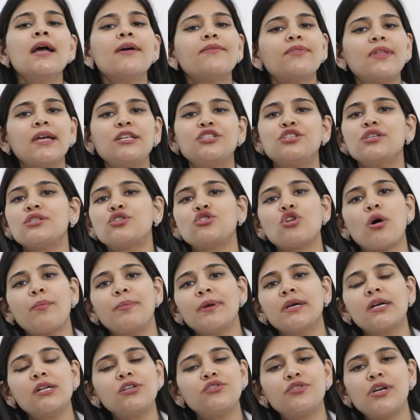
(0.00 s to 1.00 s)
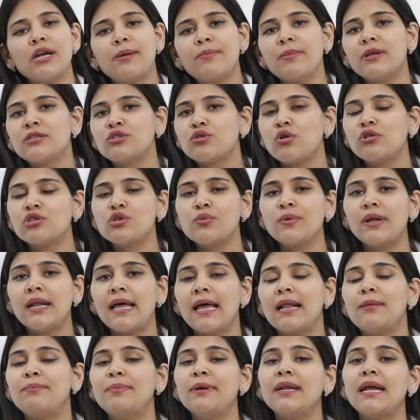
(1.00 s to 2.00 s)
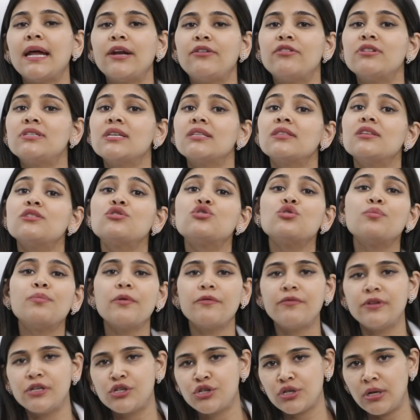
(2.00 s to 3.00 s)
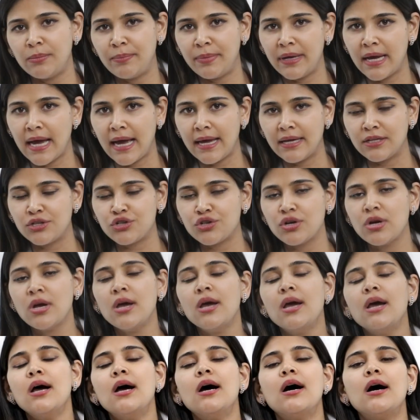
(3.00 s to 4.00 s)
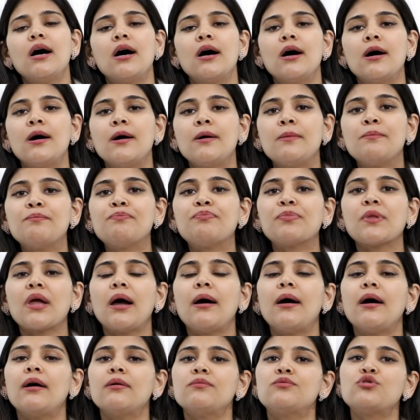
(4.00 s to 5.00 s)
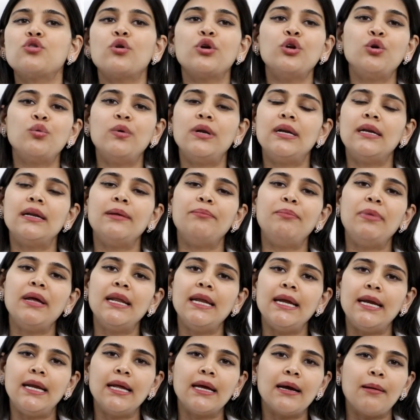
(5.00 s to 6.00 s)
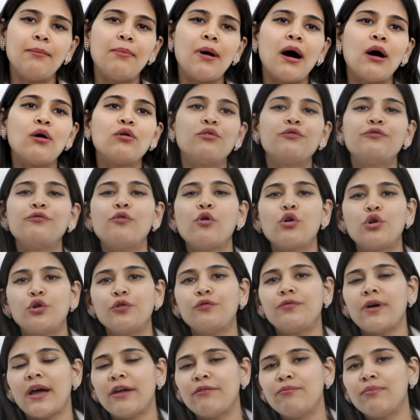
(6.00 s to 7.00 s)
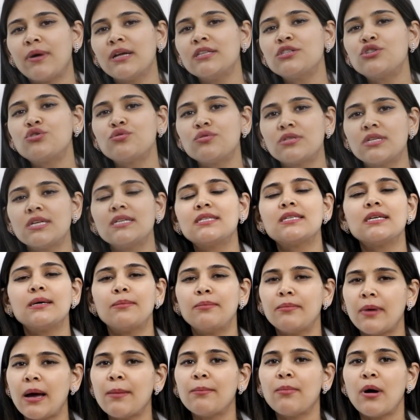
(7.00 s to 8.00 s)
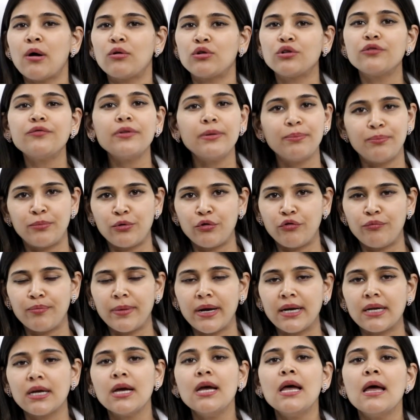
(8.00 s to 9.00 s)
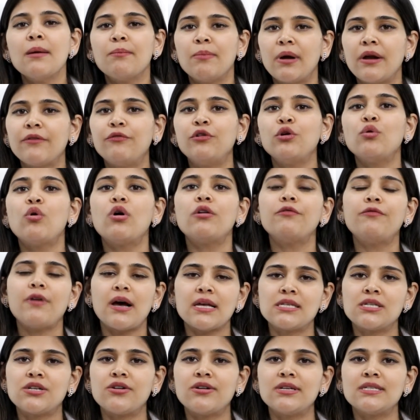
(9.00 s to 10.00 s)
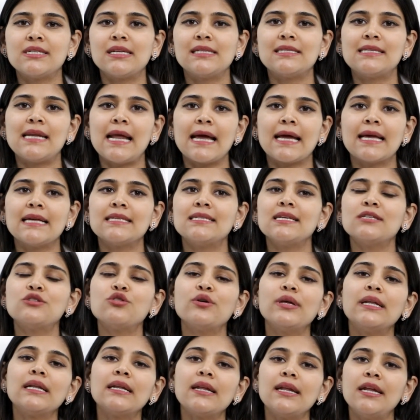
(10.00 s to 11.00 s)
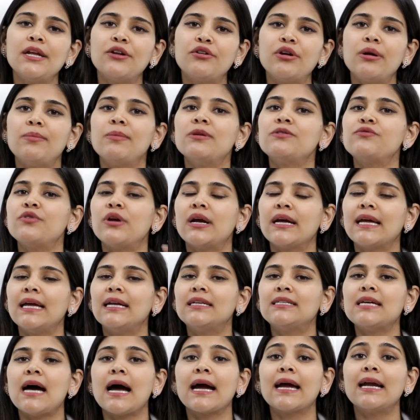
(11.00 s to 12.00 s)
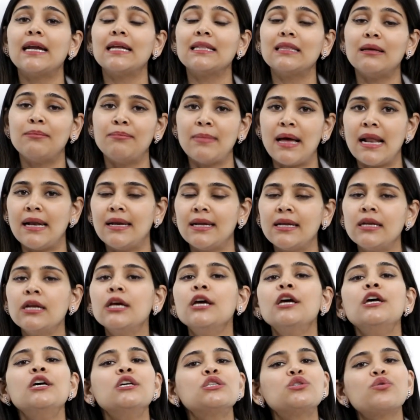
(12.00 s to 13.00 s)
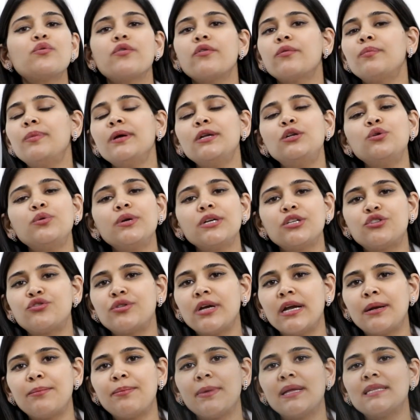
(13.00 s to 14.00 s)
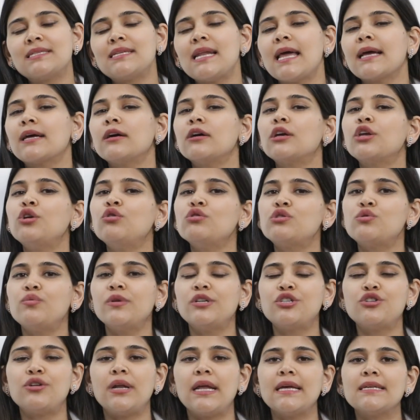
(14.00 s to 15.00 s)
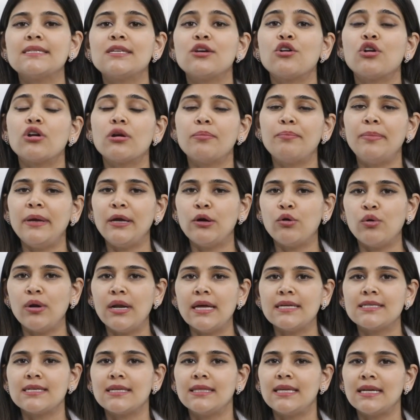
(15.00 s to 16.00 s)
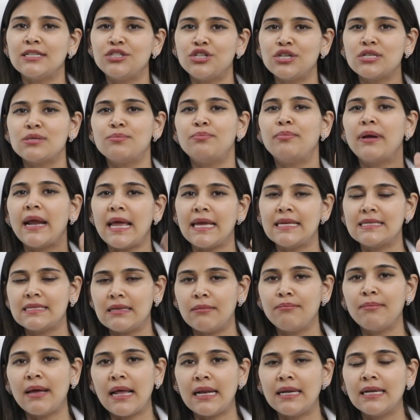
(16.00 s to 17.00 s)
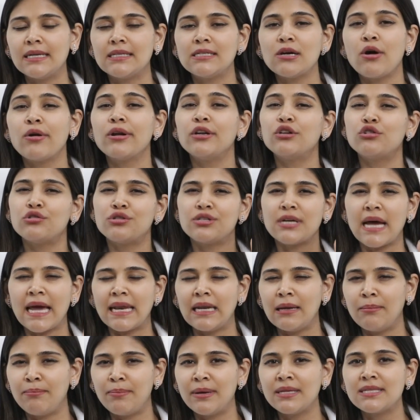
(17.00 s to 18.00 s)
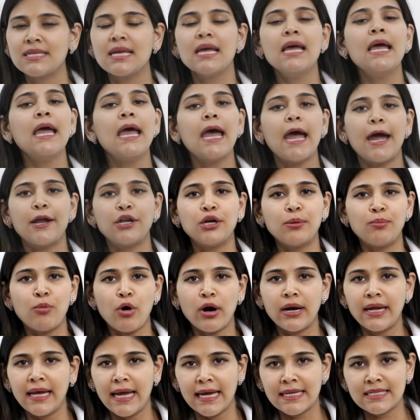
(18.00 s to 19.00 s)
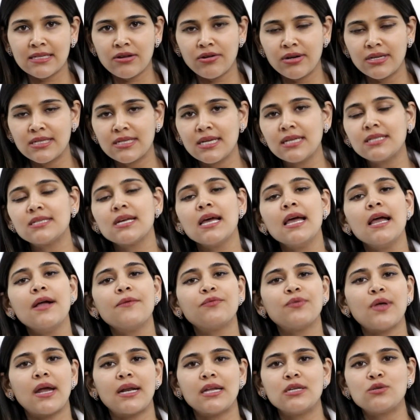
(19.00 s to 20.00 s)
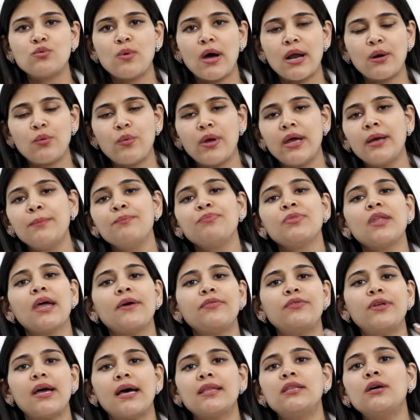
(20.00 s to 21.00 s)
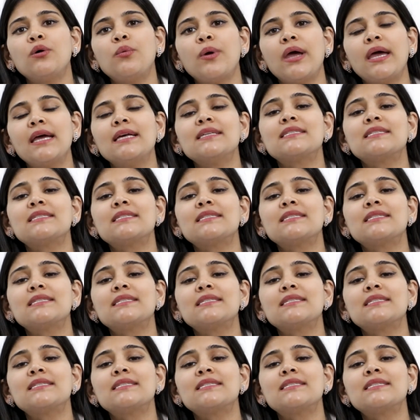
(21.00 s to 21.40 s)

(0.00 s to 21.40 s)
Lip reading: then just topical treatments also will help in addressing the superficial PIH. So you will be needing about 4 to 5 months to see some amount of improvement. But if you want faster results, like I said, so in clinic treatments, we're again targeting the melanin. So we'll be doing treatments like a Q-switch laser or a pico laser that just breaks the melanin down to tiny bits and your body excretes it. That is one way. The other way